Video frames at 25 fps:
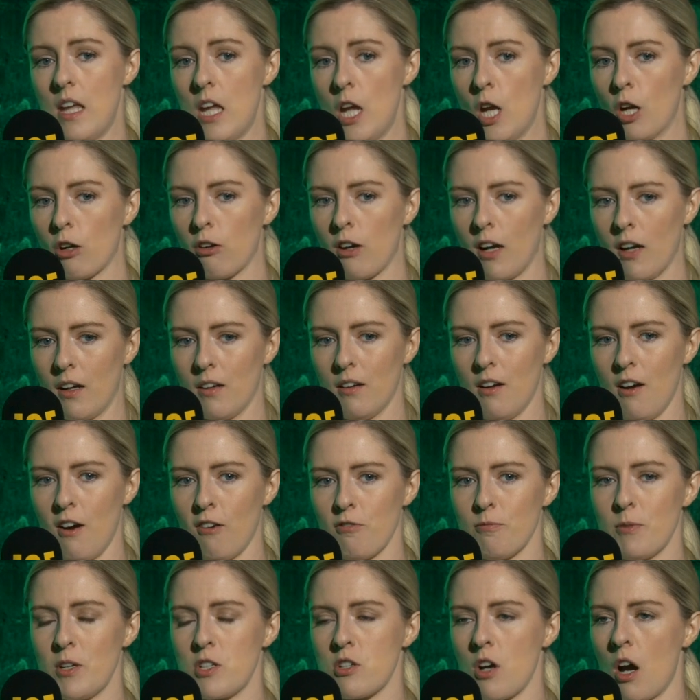era
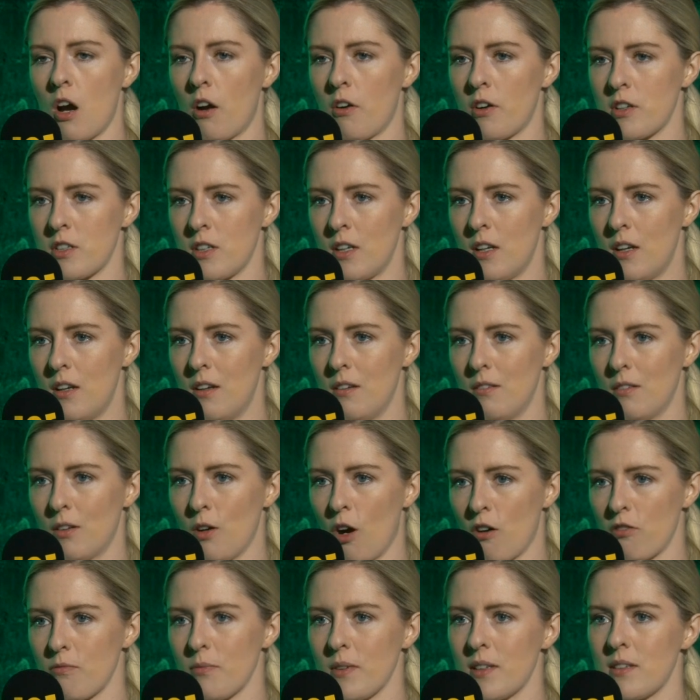of majority
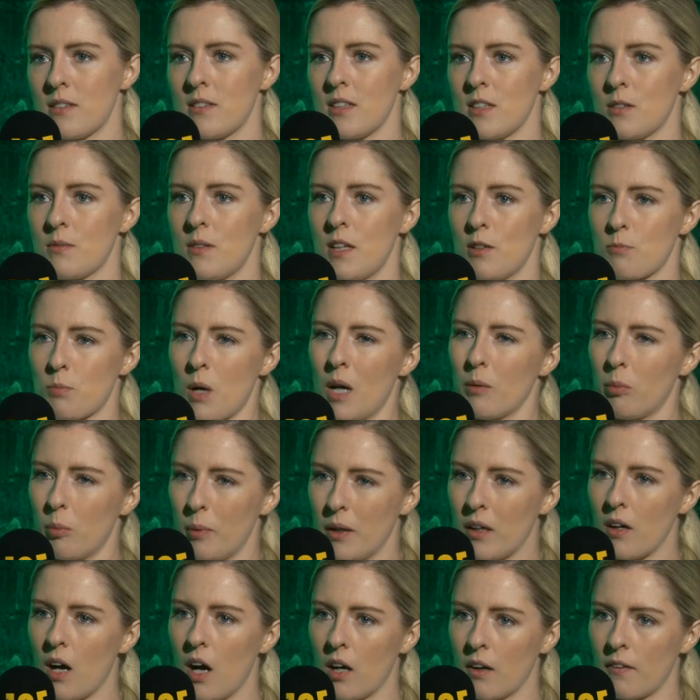governments is, is
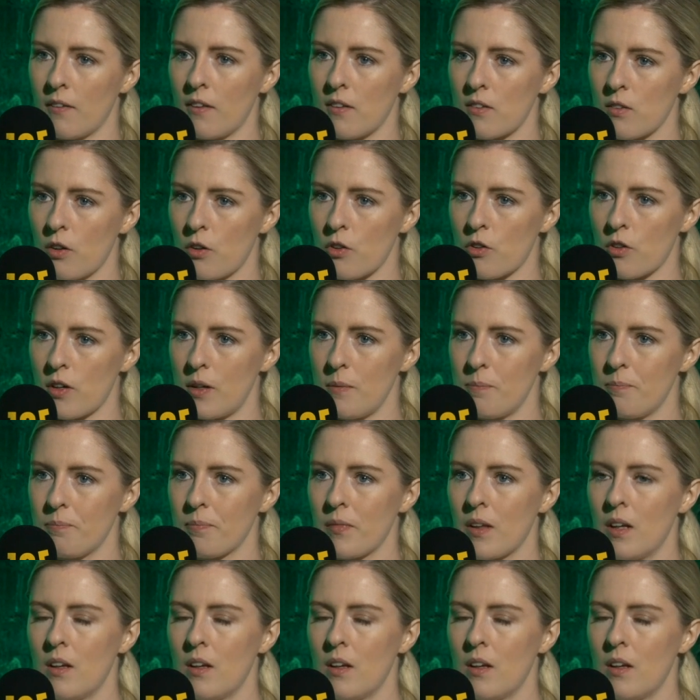probably gone in this mm. country.